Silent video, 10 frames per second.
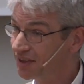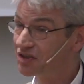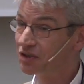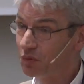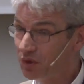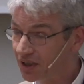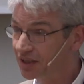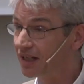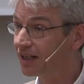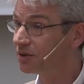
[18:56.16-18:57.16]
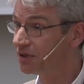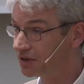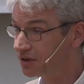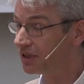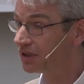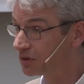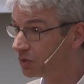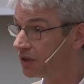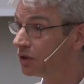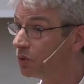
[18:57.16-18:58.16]
is that we are now
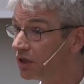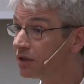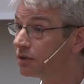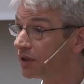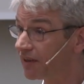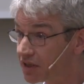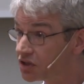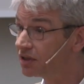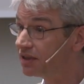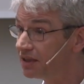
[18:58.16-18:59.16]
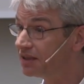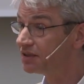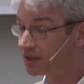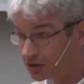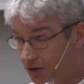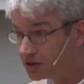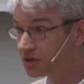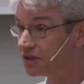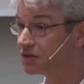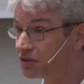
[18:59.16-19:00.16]
in a world where actually
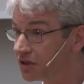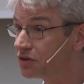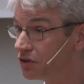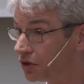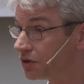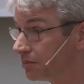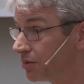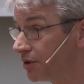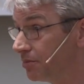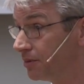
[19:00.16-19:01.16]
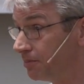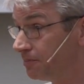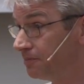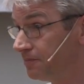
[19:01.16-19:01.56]
technology is not the problem.